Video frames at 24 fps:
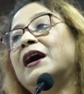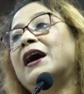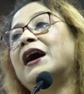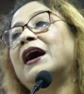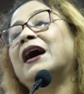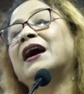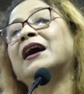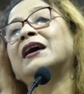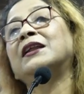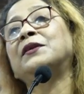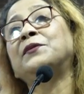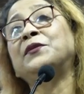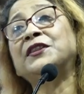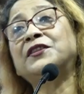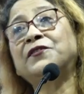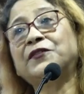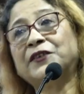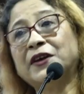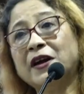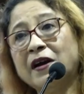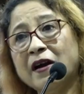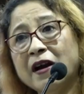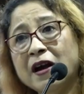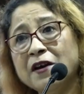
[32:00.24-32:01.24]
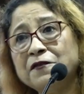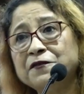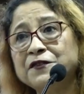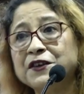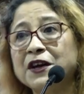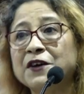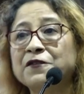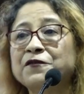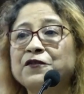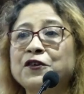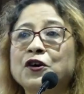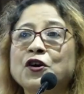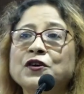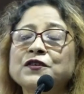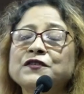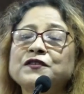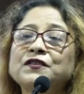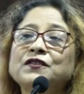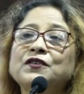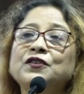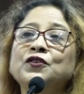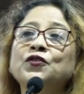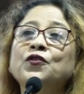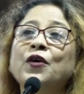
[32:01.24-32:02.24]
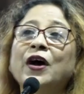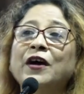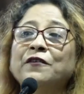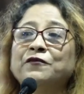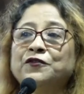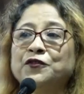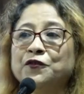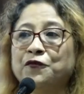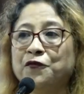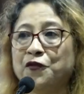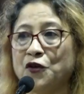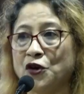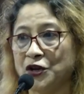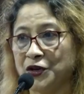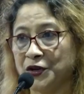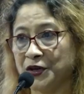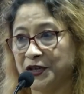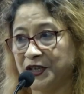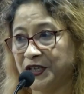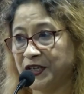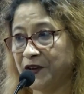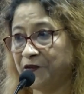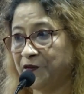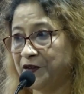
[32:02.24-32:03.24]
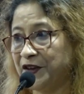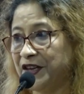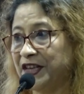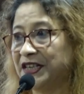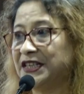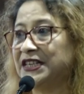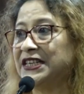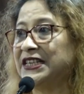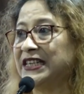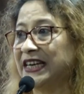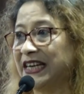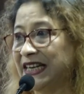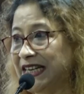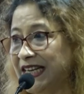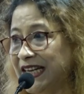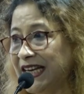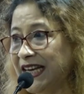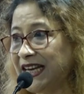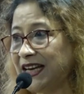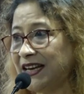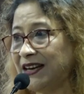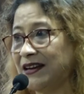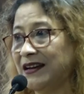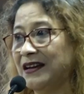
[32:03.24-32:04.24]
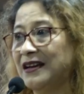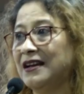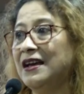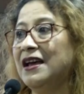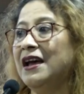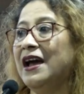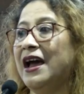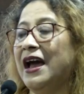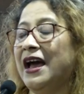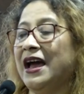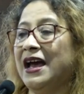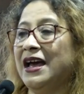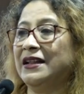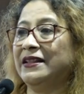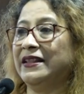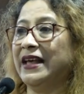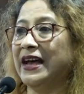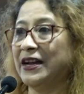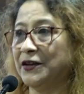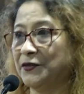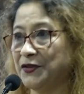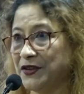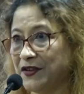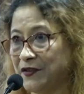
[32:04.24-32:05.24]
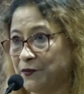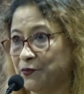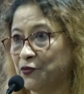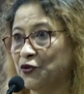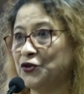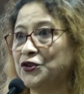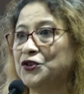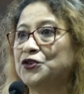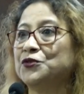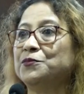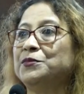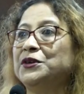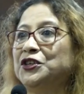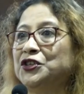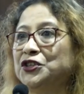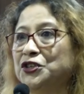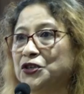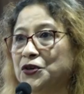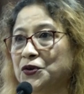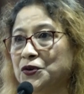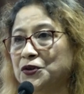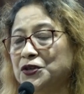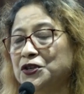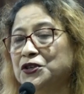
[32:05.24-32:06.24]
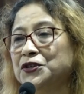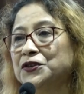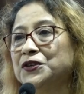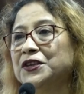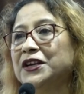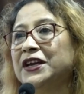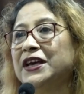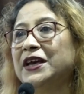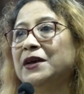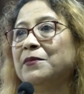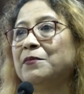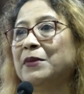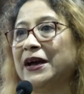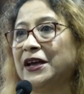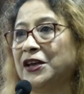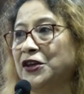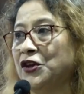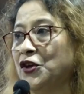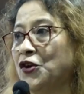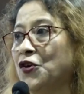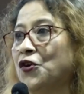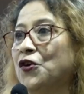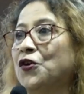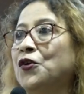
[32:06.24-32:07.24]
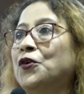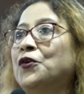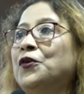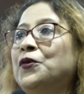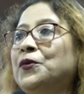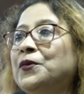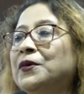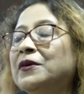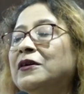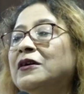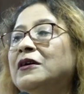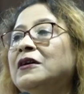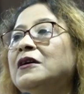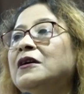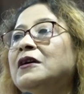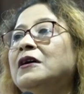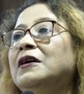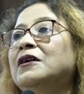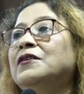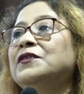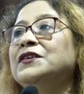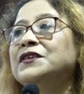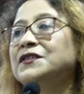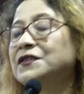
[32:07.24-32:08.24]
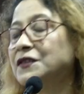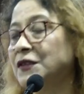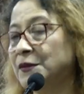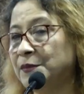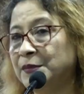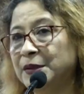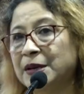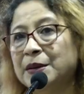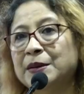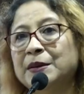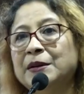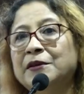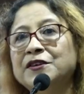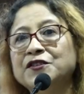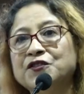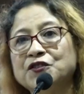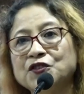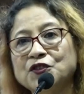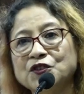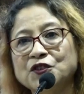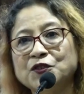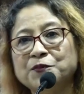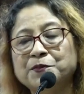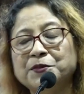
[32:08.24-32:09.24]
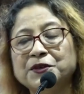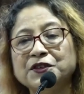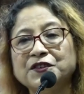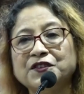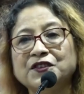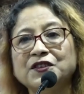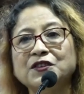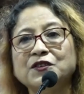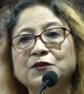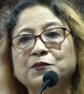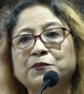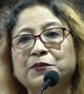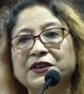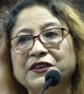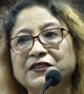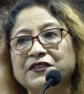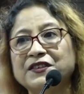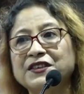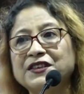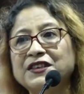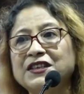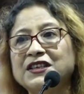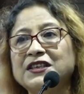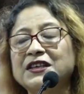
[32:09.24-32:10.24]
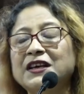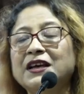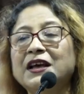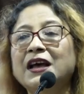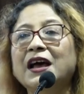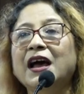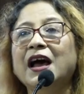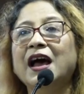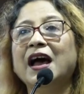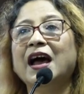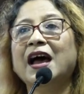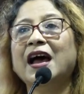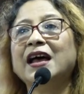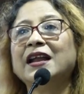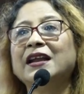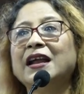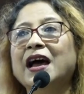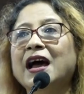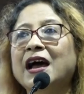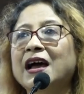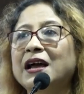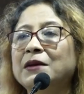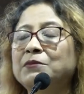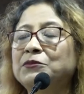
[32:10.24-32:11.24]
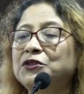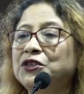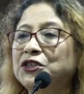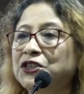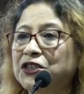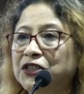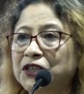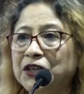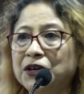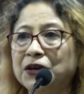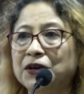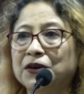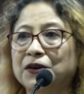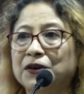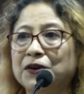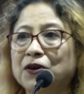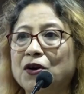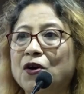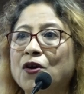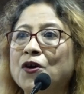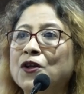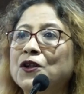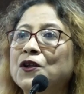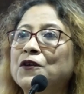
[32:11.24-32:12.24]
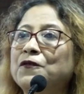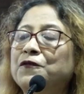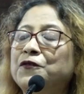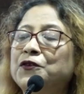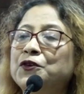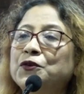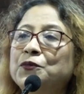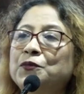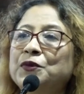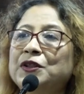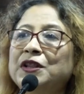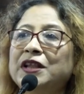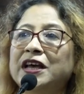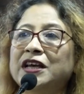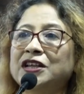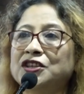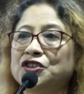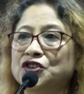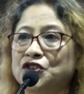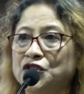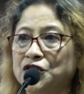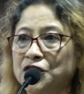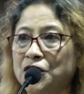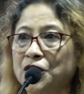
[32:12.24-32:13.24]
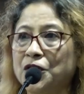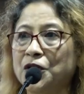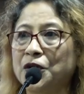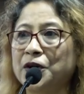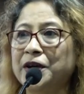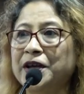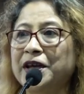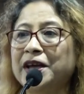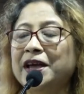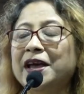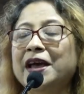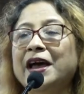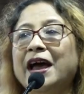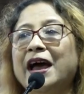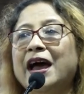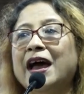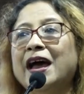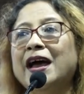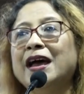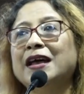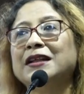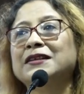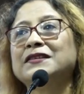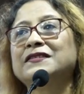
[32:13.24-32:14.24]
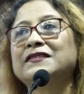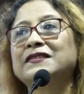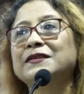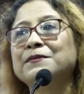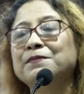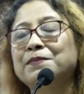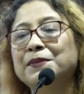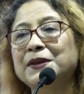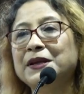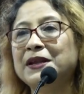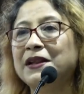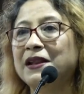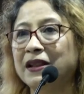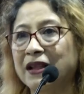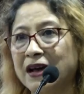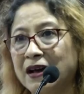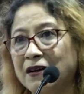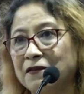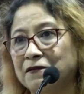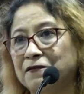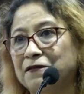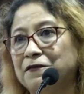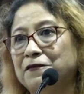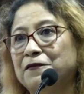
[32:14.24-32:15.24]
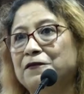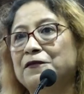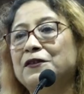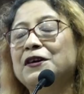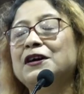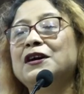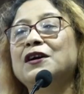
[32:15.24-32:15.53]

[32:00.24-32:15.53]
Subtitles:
And with craft, of course, you have to follow a definite technique, and that is going to be shown today by the resource persons present. And I'm sure all of you will enjoy and simply love